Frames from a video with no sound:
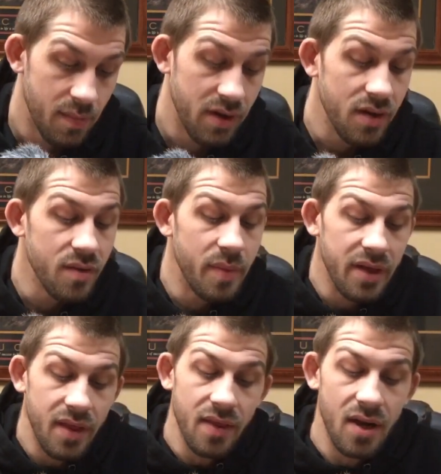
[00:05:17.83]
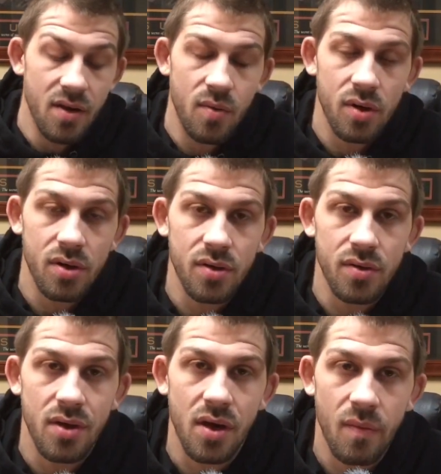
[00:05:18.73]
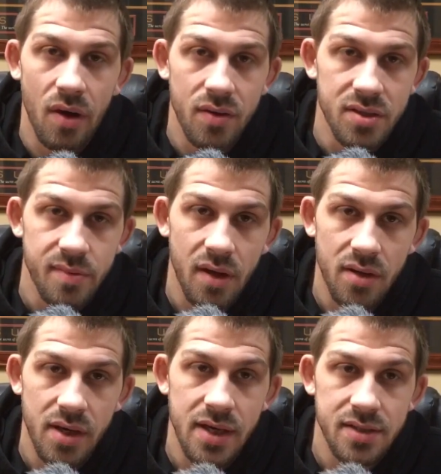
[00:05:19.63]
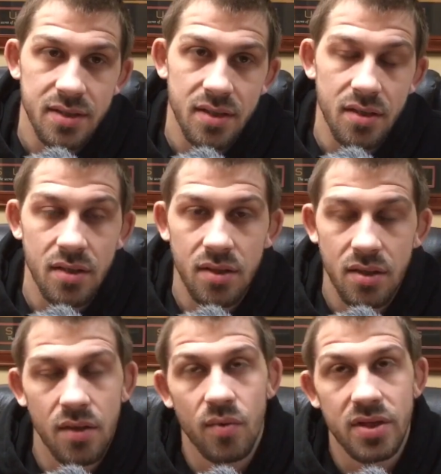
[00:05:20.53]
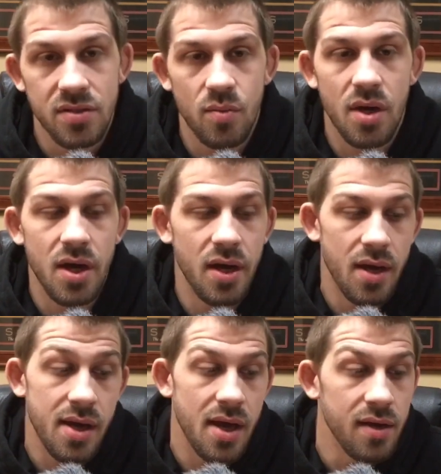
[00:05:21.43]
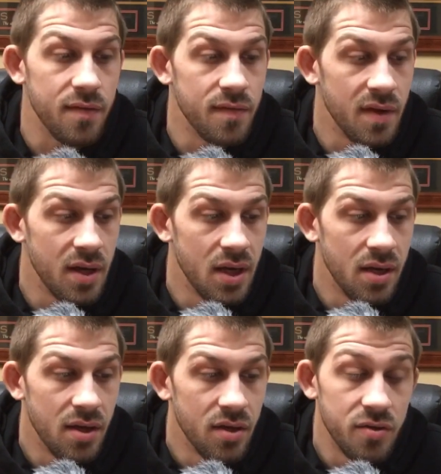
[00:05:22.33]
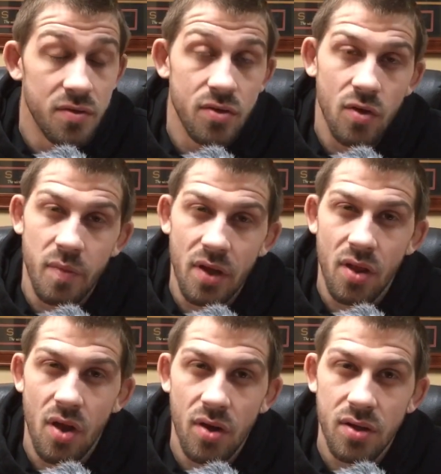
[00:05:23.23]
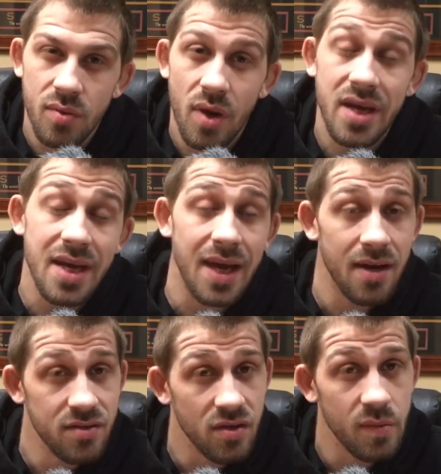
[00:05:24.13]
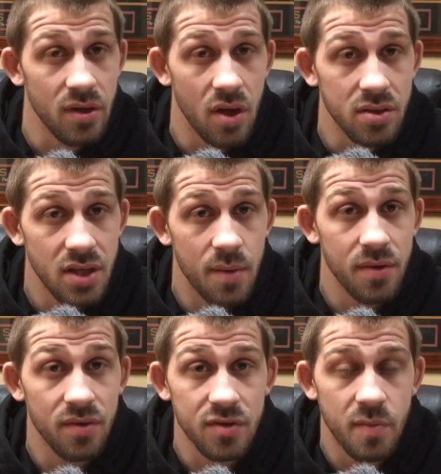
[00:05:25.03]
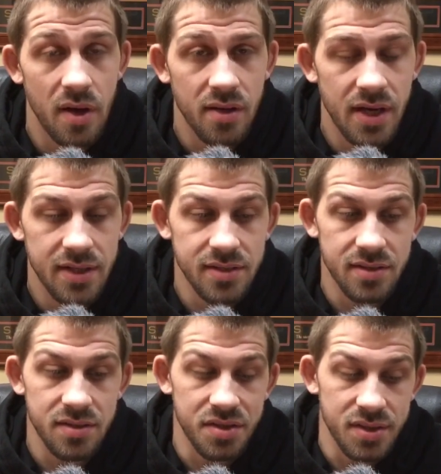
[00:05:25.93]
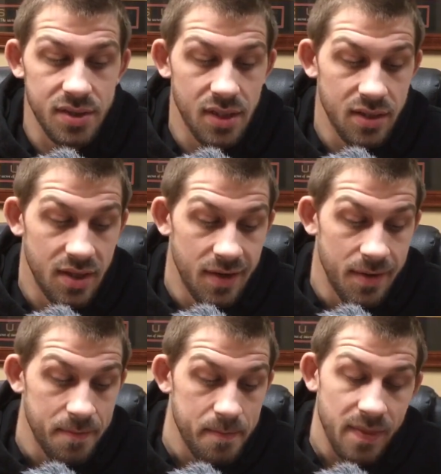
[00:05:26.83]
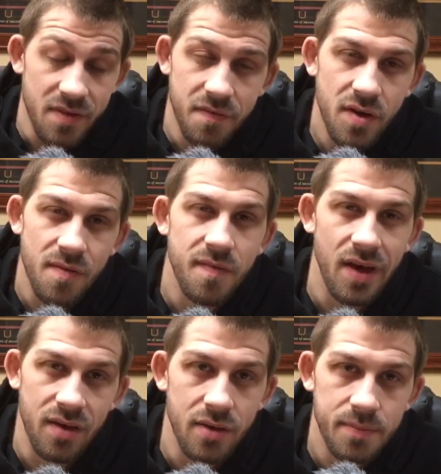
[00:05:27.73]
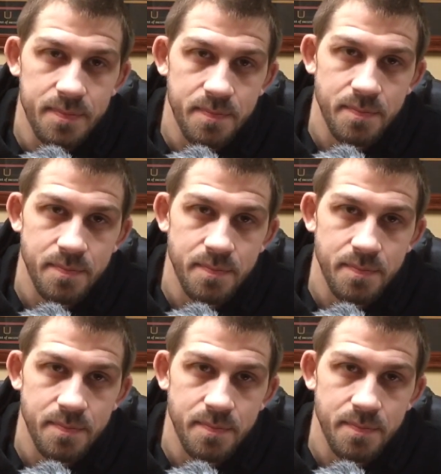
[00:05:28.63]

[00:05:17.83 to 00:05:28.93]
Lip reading: Another big thing that I wanted to talk about on this podcast, and a reason why it kind of took me a long time to do this podcast, is just the fear of failure.